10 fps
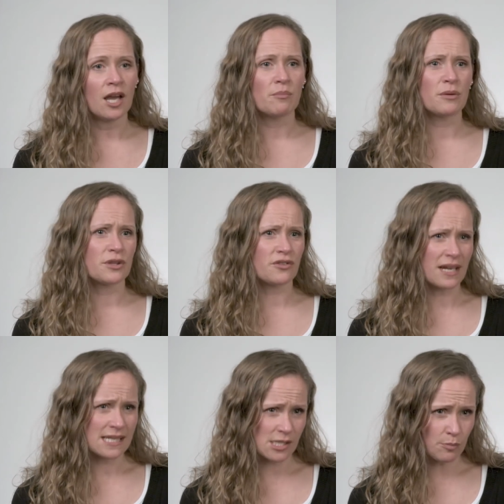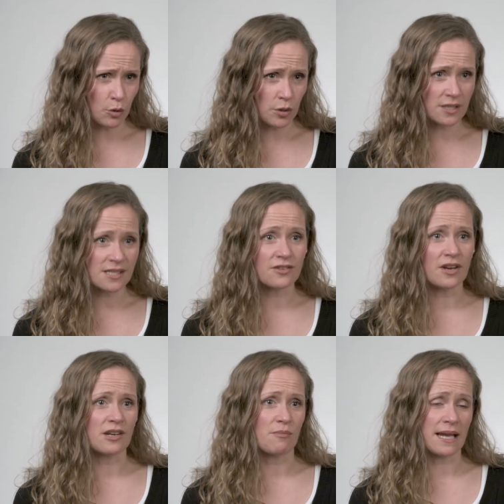But with the right support, the
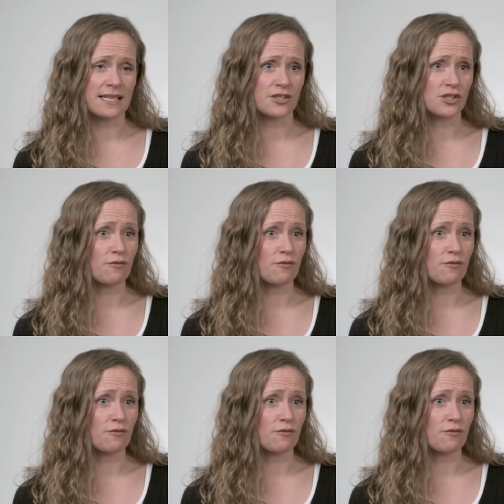right reminders